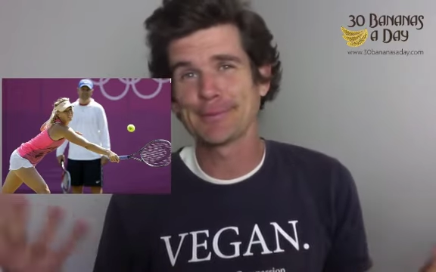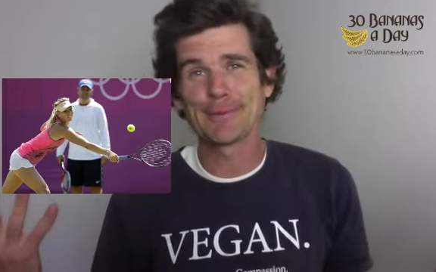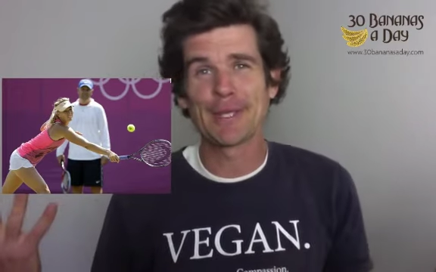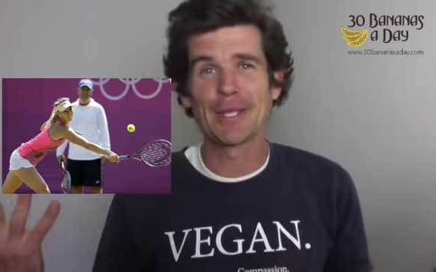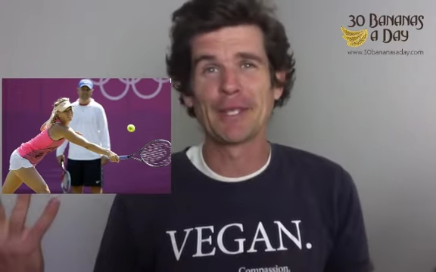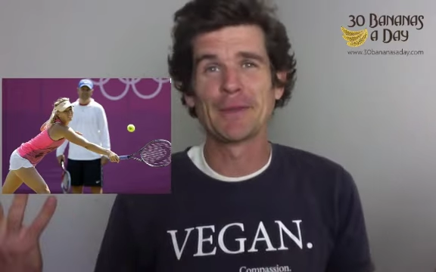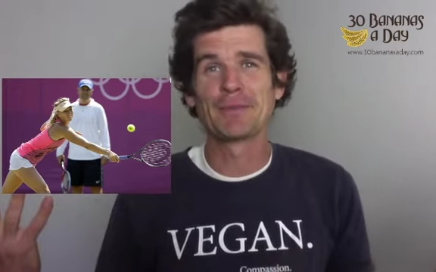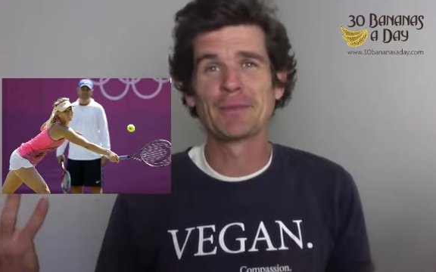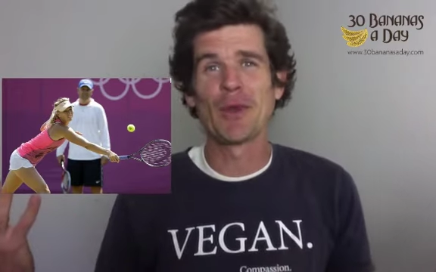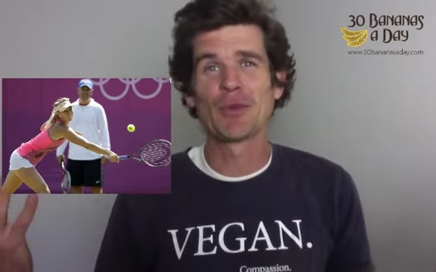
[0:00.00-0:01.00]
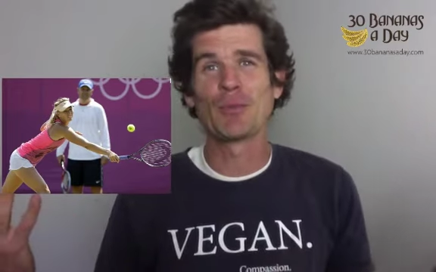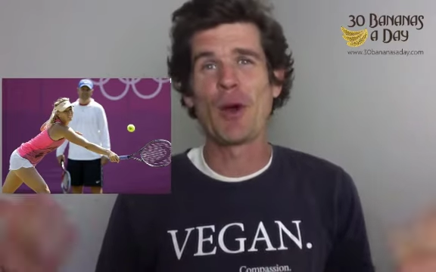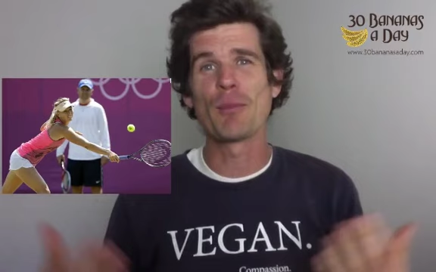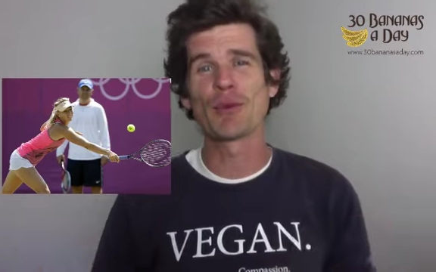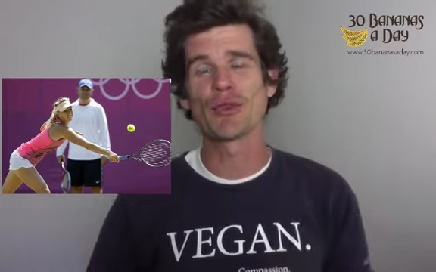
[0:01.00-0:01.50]
You know those
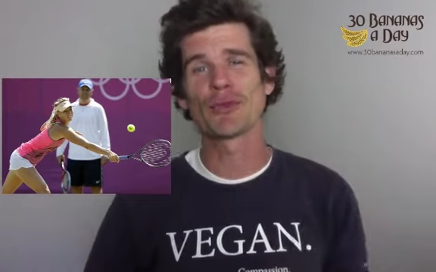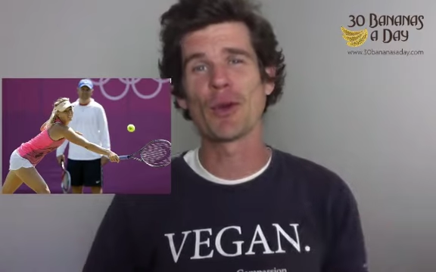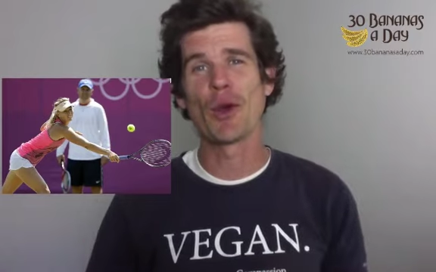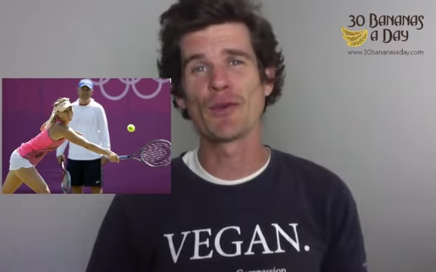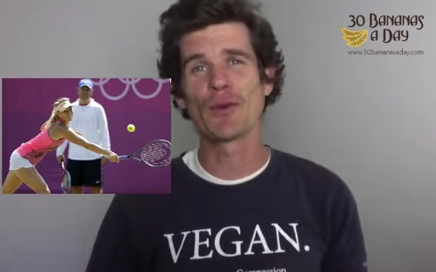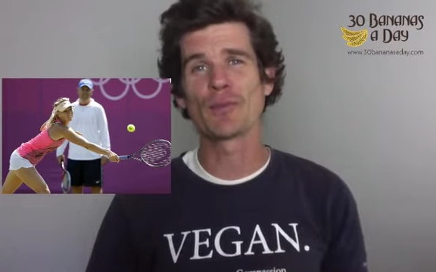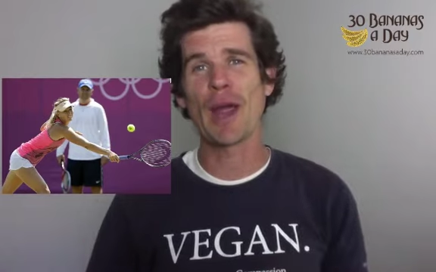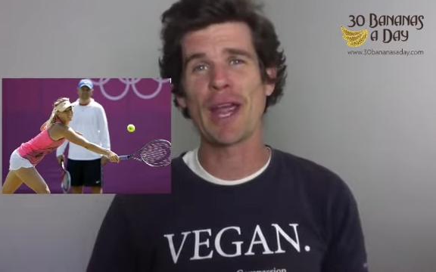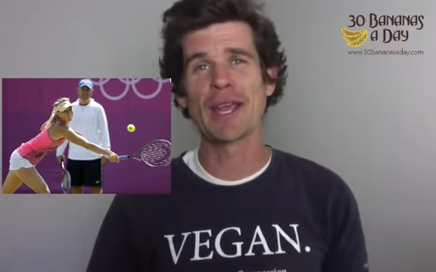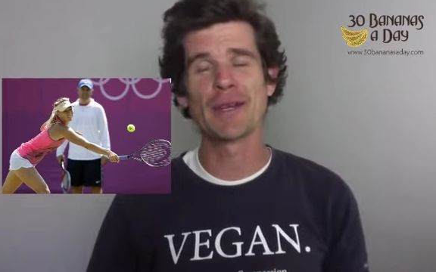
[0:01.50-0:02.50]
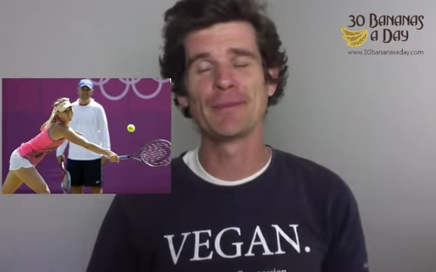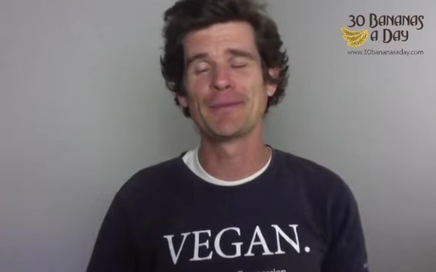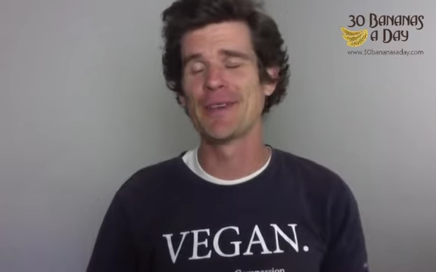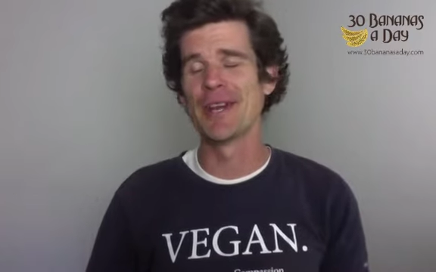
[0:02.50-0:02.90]
pompous, overpaid